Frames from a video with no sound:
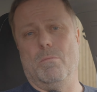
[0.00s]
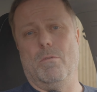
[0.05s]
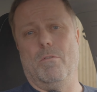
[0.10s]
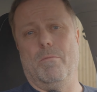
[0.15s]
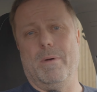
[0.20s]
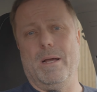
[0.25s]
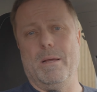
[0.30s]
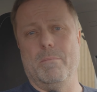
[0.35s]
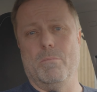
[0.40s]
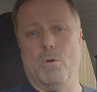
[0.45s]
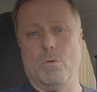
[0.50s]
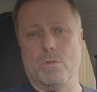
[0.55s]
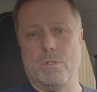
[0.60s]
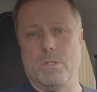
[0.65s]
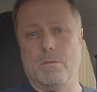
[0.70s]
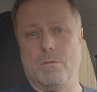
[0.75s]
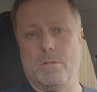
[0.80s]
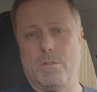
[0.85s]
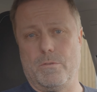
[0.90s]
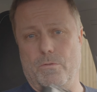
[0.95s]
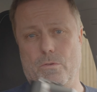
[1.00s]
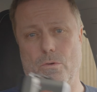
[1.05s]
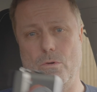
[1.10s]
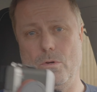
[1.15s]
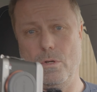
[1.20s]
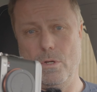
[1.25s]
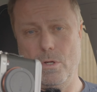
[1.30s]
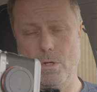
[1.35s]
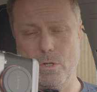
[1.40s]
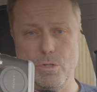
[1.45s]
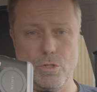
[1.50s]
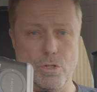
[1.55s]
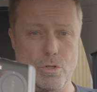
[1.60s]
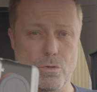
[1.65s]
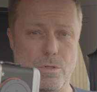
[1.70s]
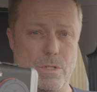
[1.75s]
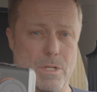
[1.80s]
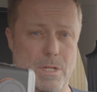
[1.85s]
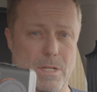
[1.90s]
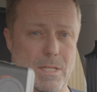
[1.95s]
of my motives for
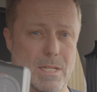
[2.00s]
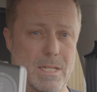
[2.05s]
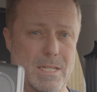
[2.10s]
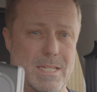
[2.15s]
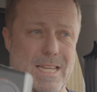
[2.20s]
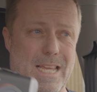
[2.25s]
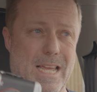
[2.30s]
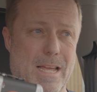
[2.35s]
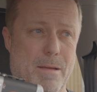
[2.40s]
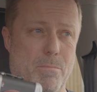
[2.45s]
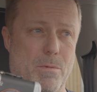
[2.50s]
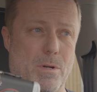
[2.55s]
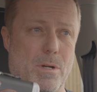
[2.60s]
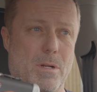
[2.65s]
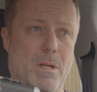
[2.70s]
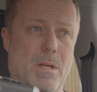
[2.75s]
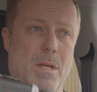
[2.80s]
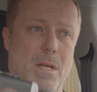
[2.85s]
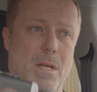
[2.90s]
choosing this camera,